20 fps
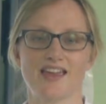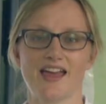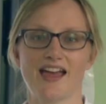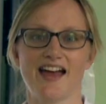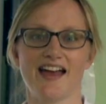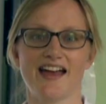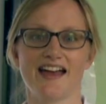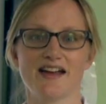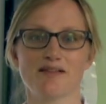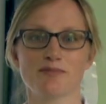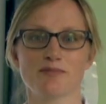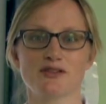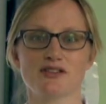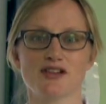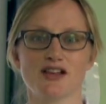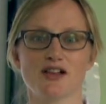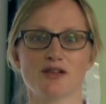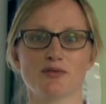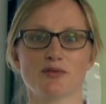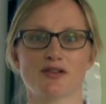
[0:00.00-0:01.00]
Hi, I'm
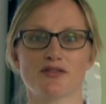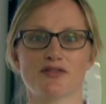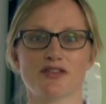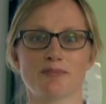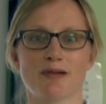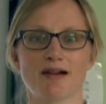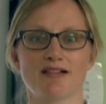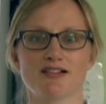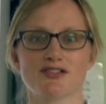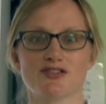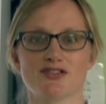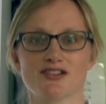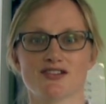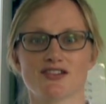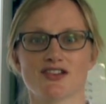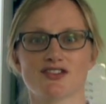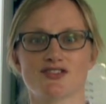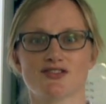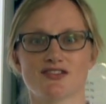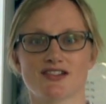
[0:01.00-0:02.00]
Michelle, one of the bariatric
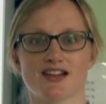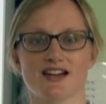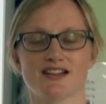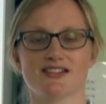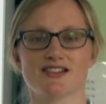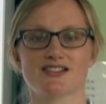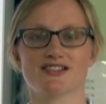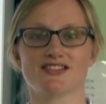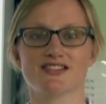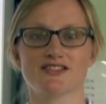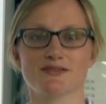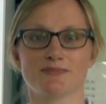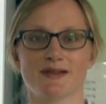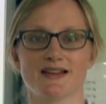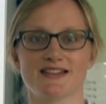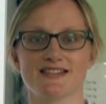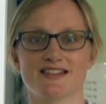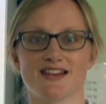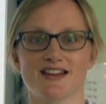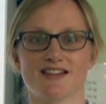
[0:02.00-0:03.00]
surgery dietitians
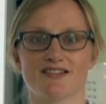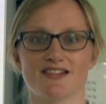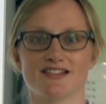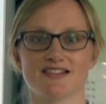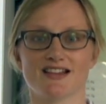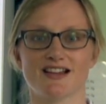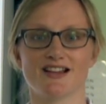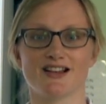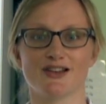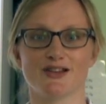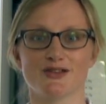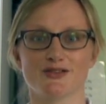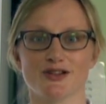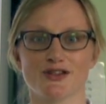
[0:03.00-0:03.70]
based here at St Luke's